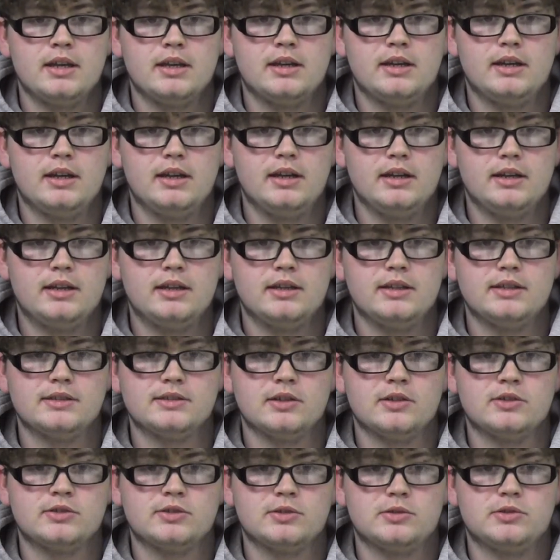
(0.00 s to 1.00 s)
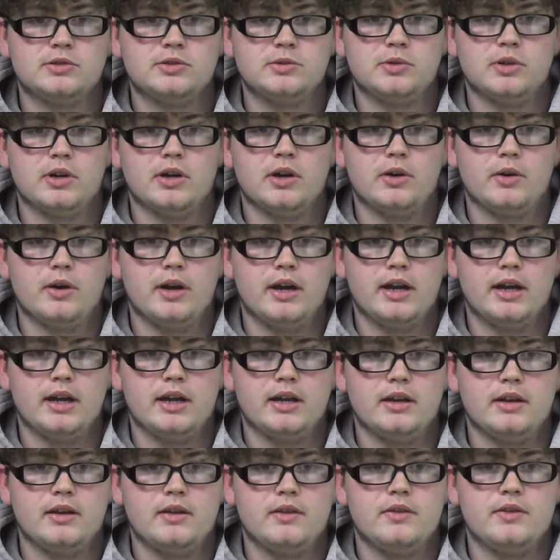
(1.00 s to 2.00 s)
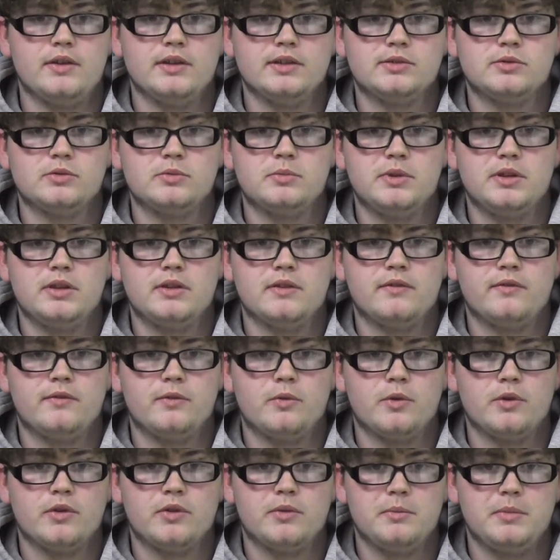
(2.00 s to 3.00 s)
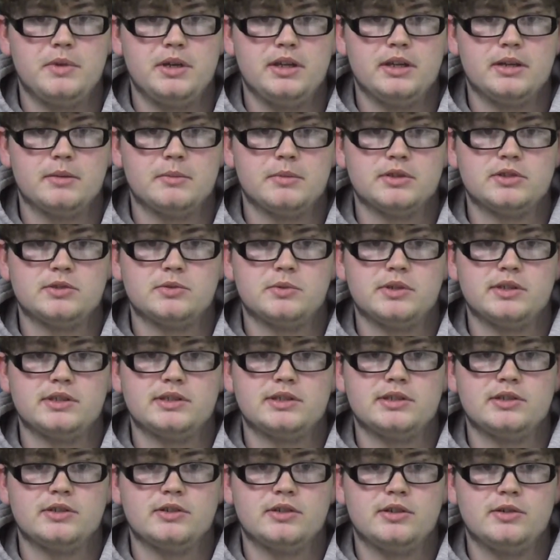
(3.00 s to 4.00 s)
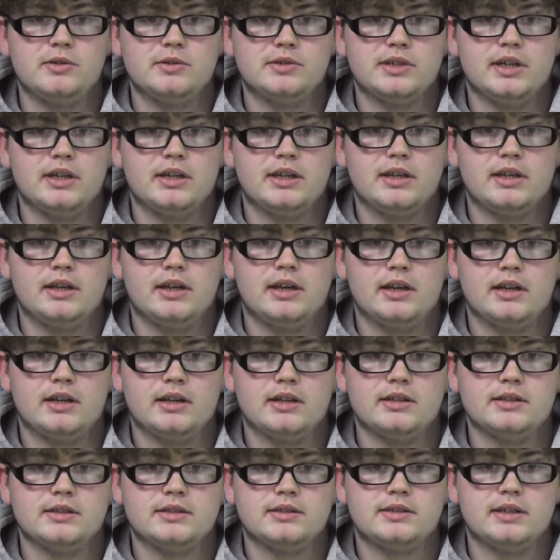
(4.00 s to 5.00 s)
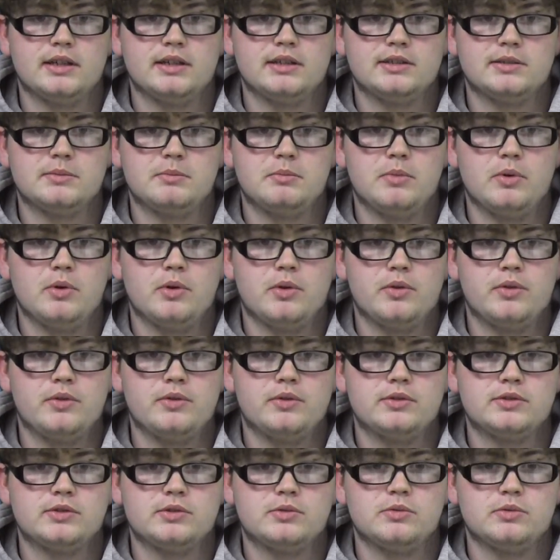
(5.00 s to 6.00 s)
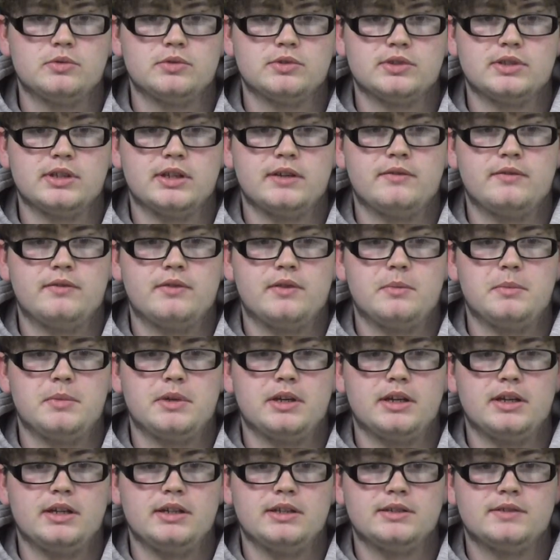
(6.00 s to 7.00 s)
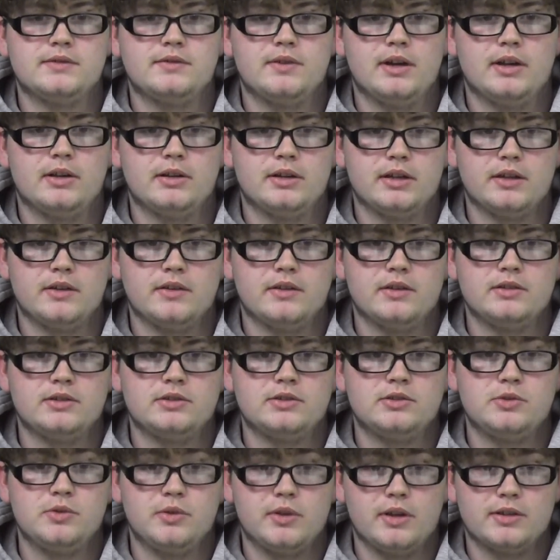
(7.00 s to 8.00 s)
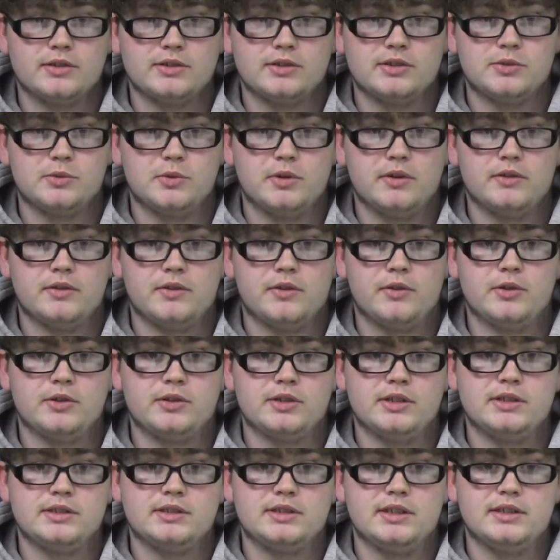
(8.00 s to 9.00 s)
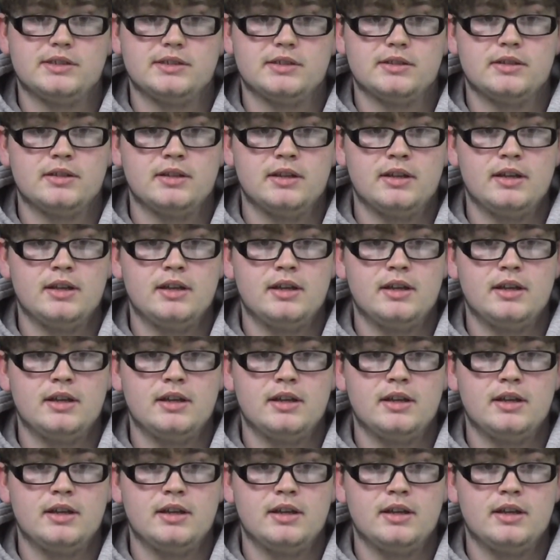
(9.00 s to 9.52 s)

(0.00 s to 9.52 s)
Connecticut is also 2-0, and this will be the fourth meeting between Syracuse and Connecticut since both schools left the Big East following the 2012-13 season.